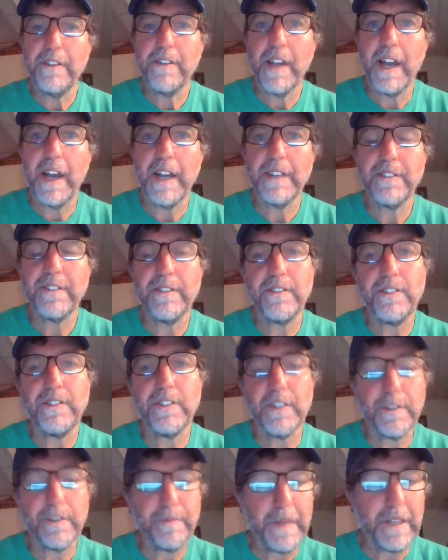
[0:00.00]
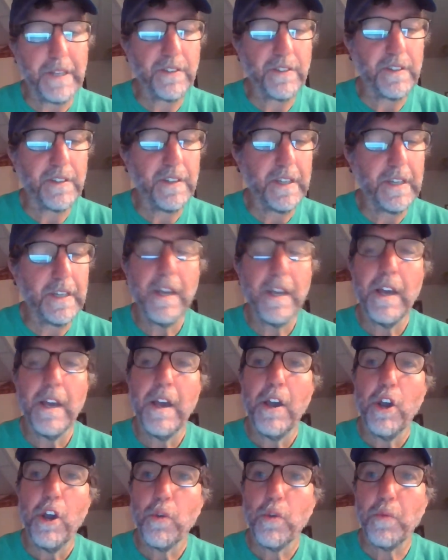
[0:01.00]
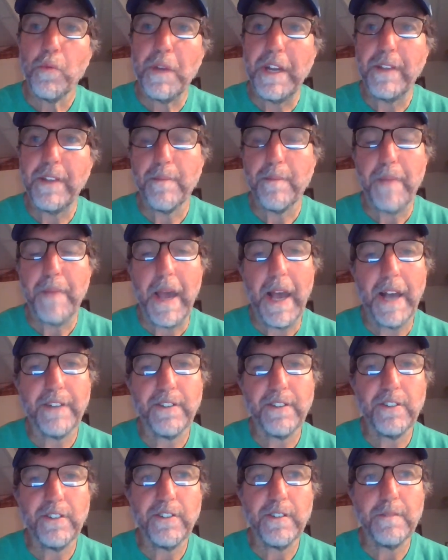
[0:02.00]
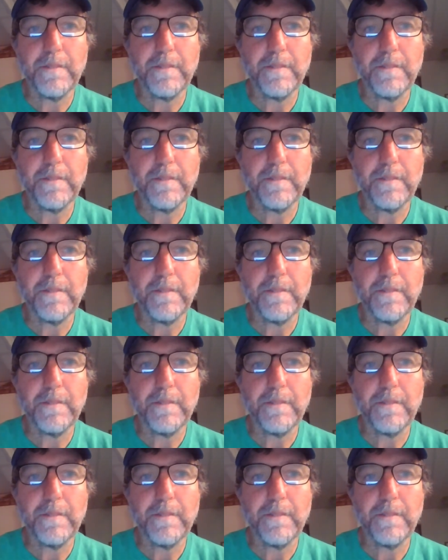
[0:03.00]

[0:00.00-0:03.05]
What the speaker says: you guys, it's just basically reading the passage.